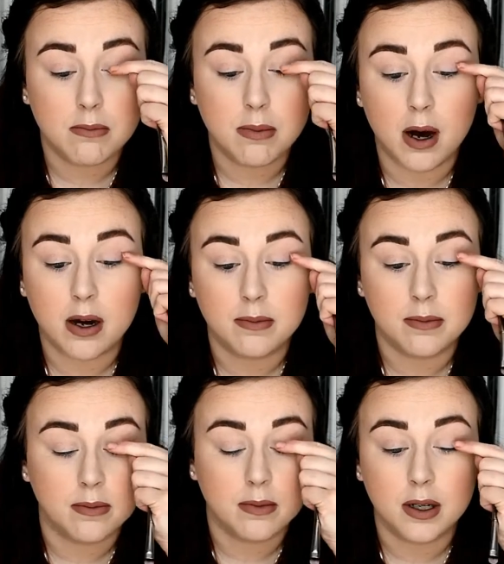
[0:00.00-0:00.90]

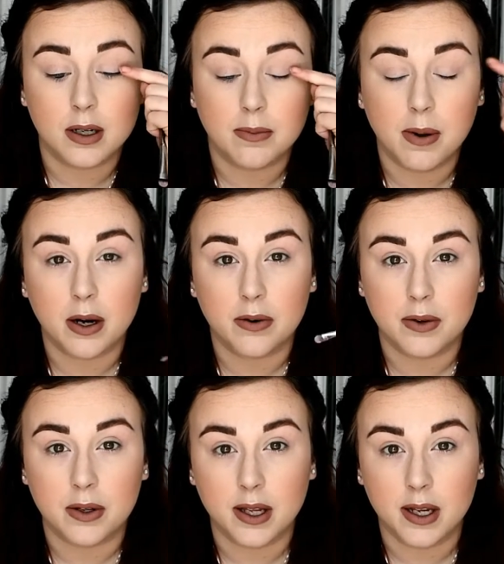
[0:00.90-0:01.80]
bottom, part of
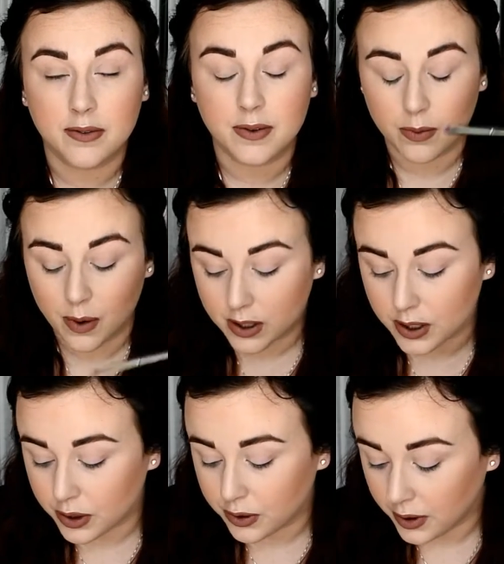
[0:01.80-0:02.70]
your lid if you want
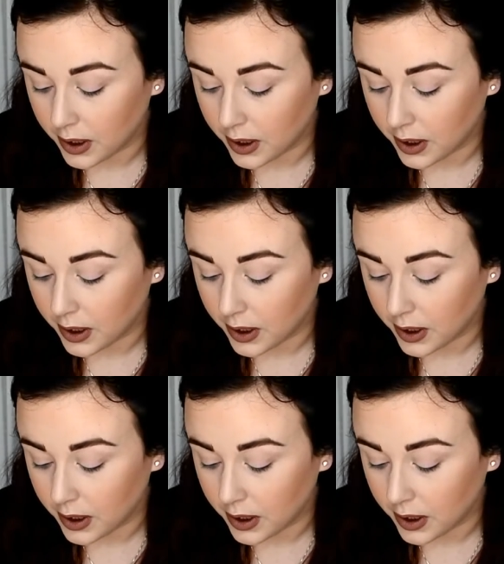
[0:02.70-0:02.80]
to.